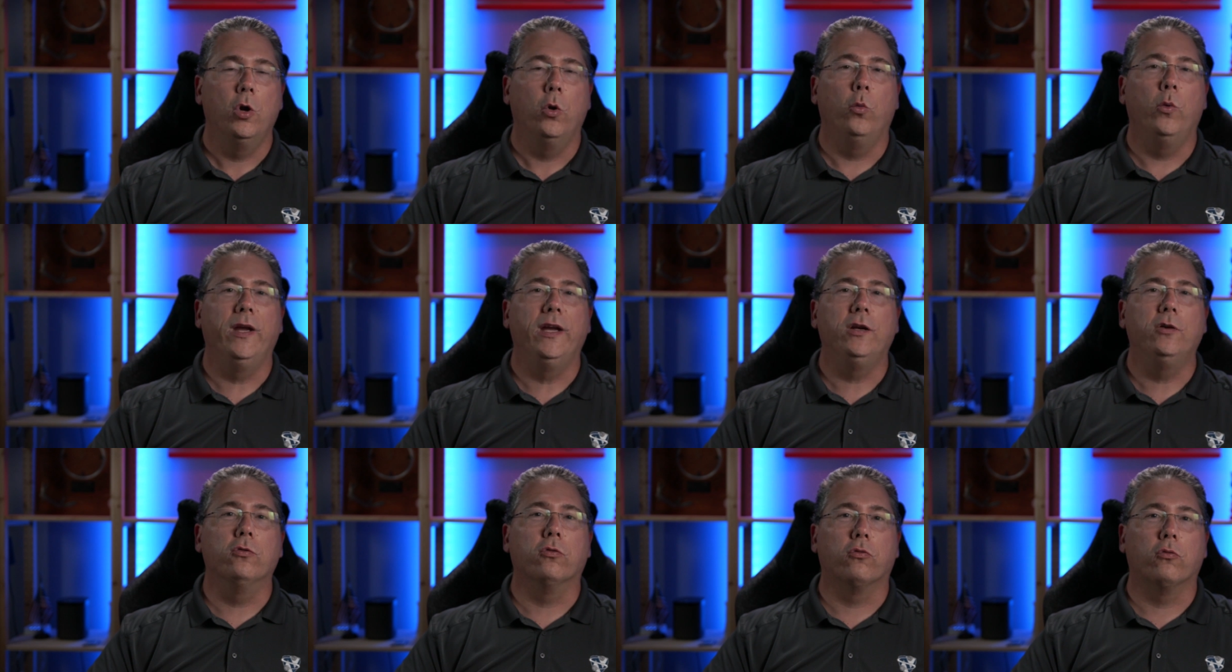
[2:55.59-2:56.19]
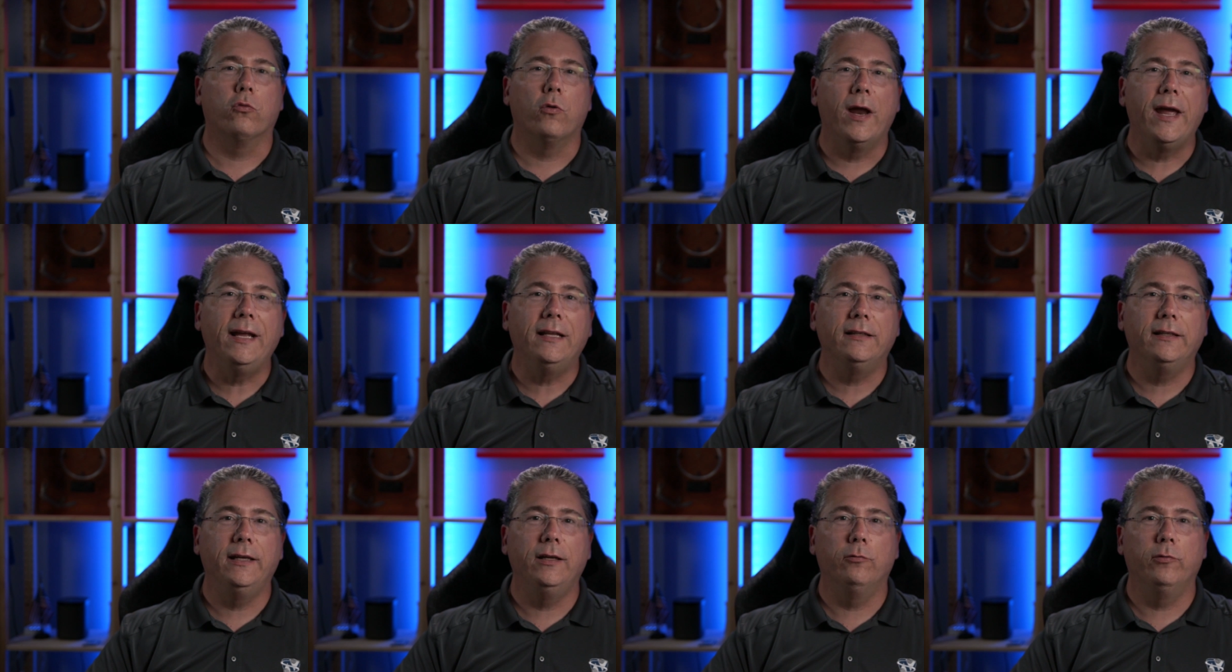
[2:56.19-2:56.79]
we
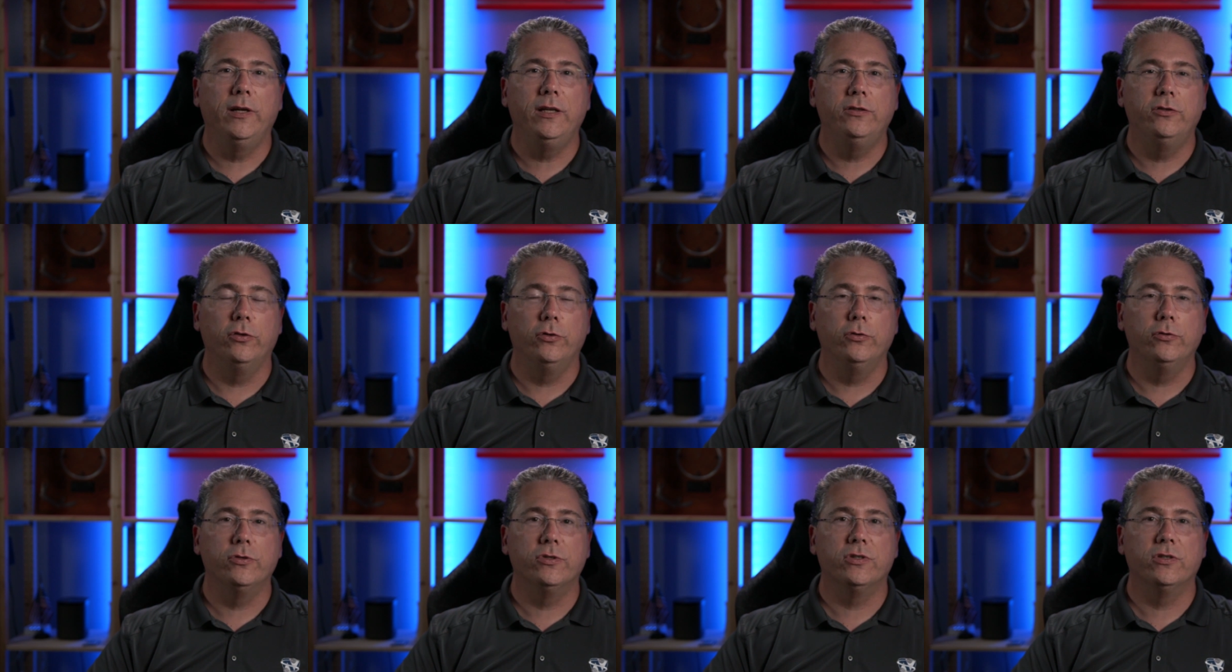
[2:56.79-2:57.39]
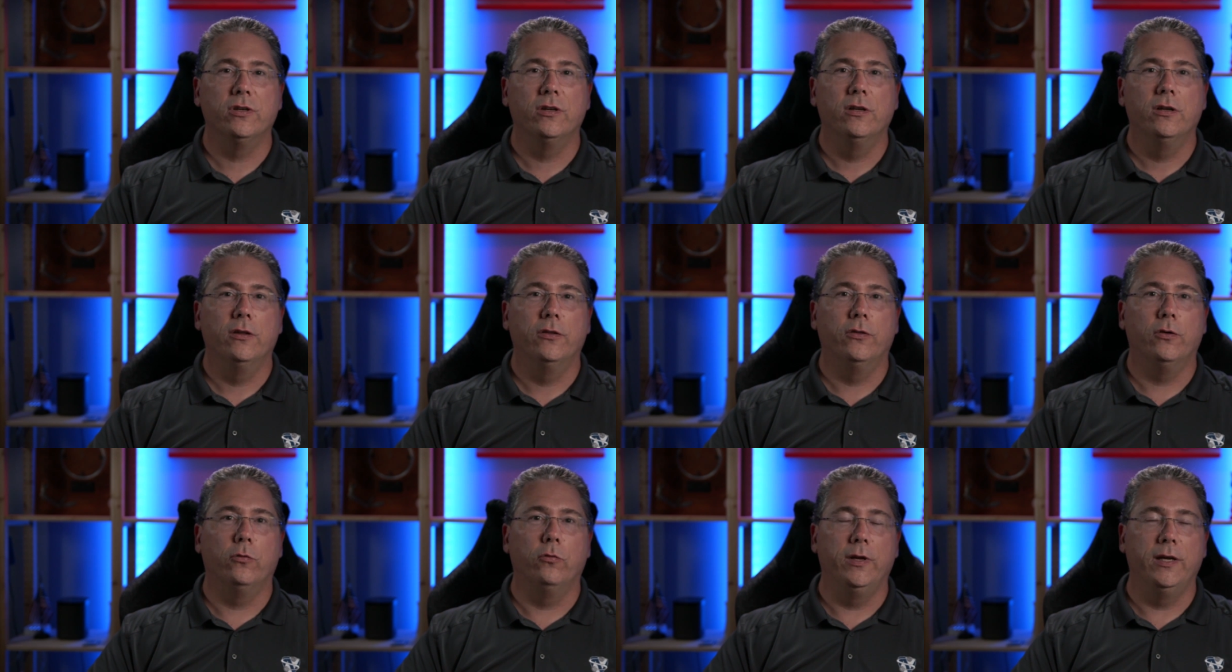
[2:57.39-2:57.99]
greatly reduce
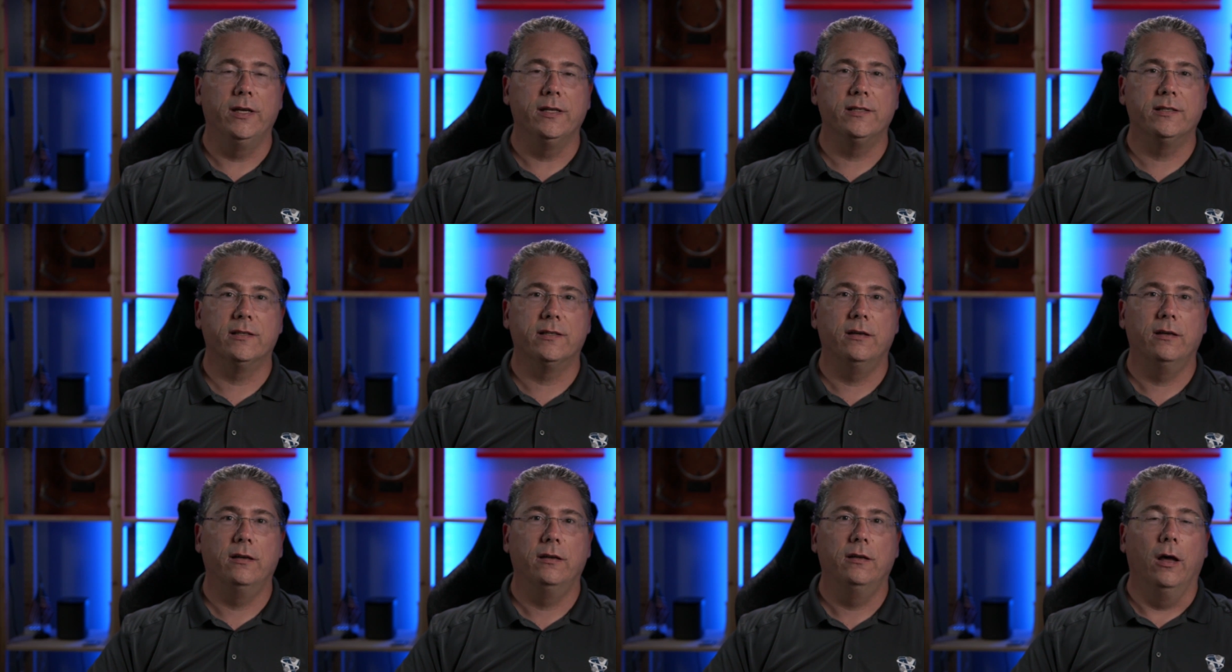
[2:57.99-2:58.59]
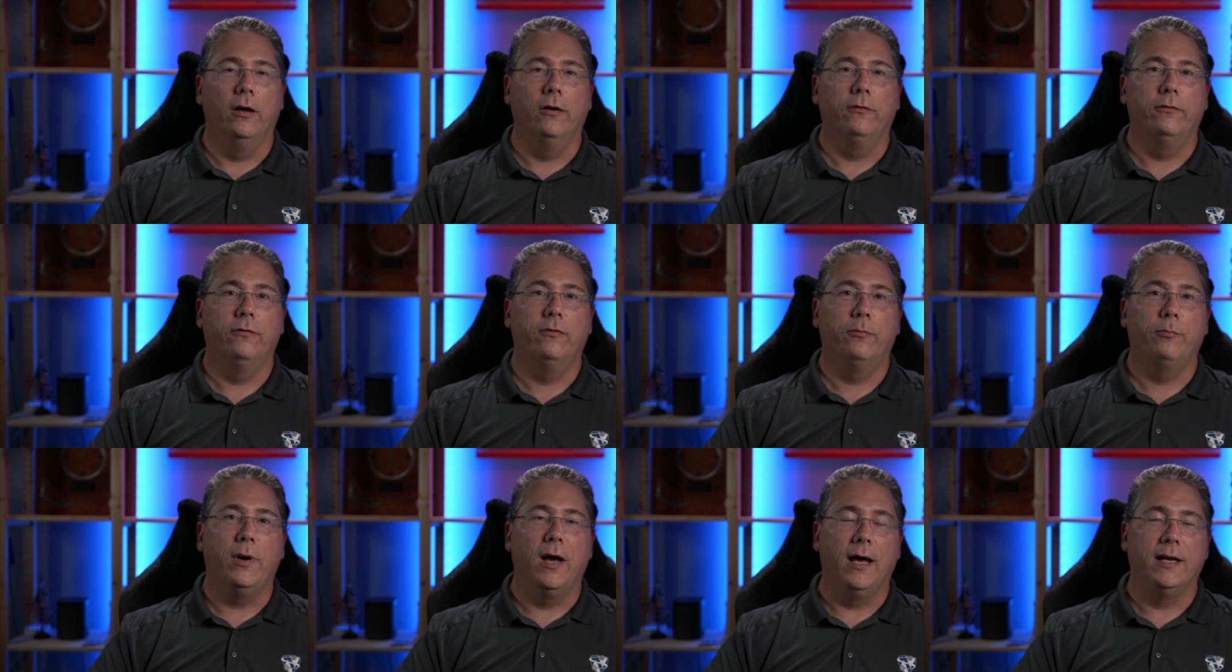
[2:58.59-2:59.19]
the risk
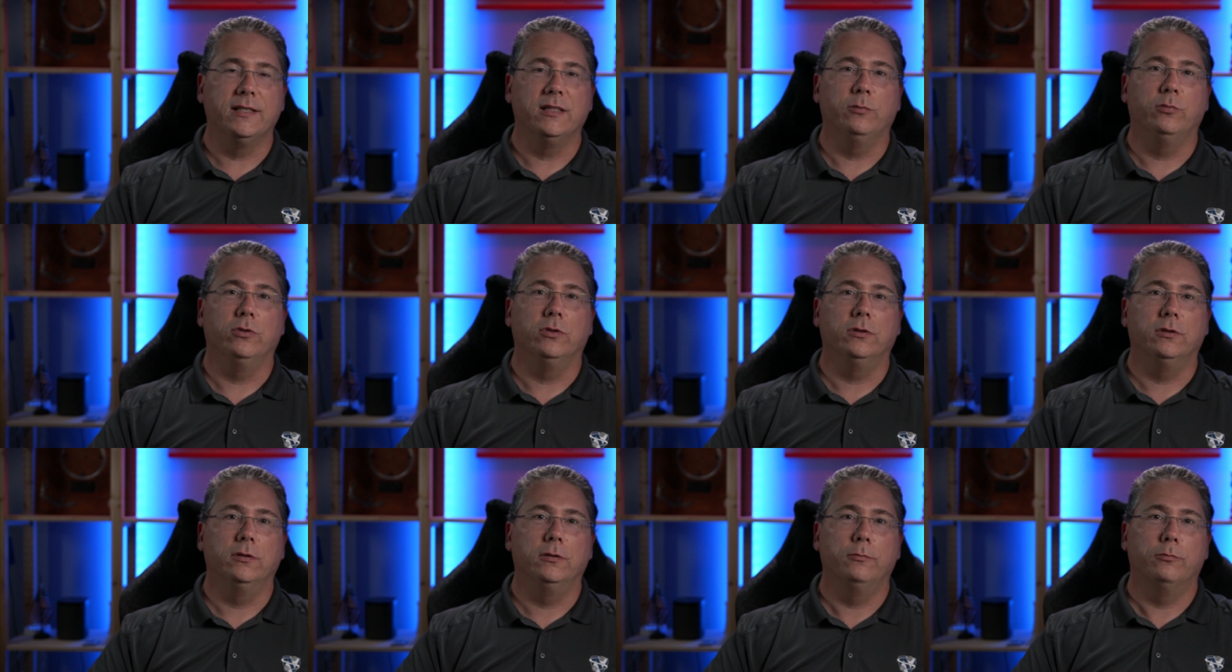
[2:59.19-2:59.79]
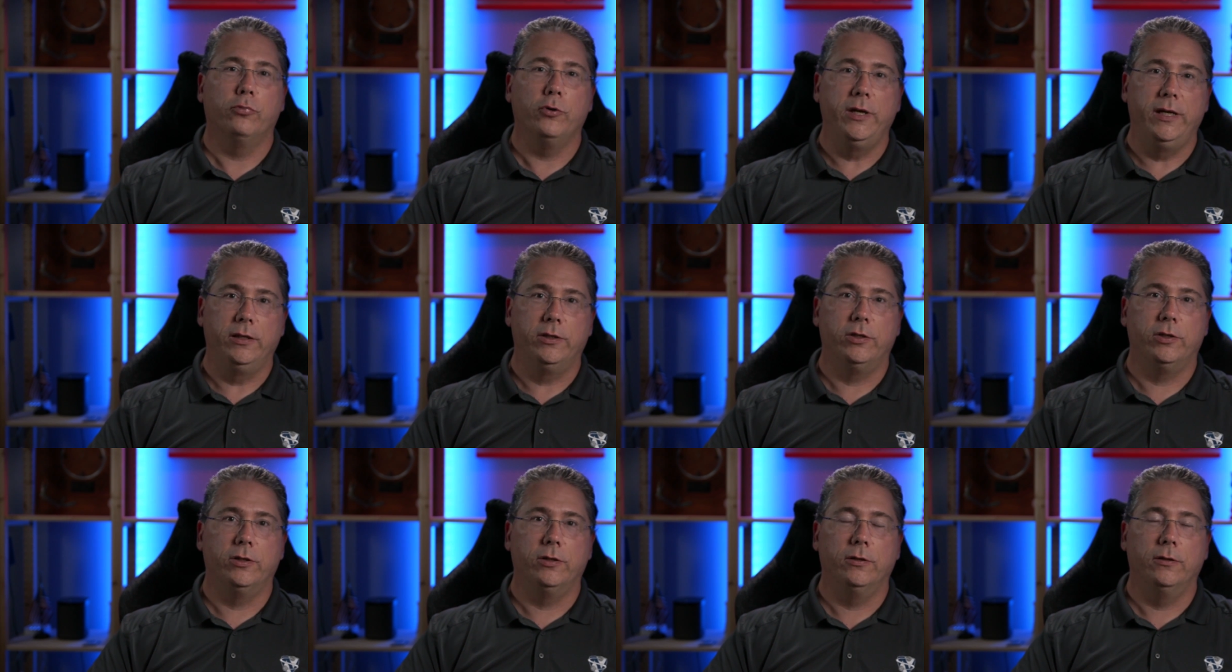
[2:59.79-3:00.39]
of possible
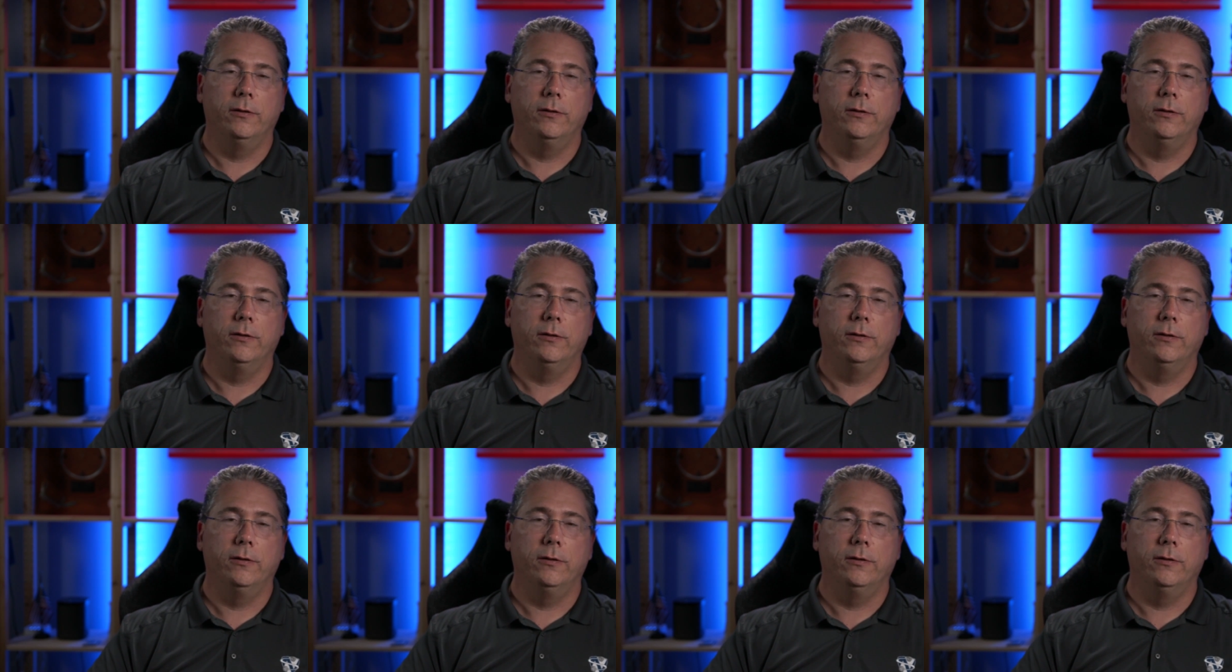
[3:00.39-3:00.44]
breach.